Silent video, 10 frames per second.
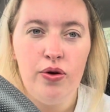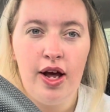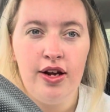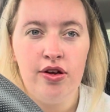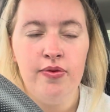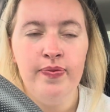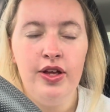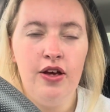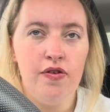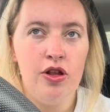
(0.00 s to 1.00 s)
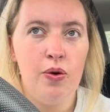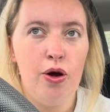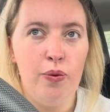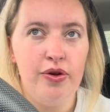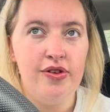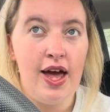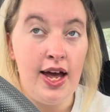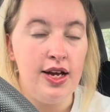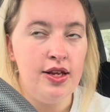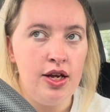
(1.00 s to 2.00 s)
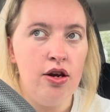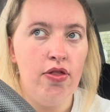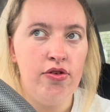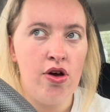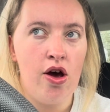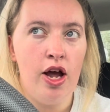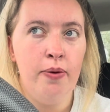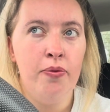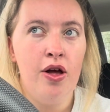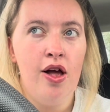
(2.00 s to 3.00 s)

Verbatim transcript: Like, even though I was 18 at the time,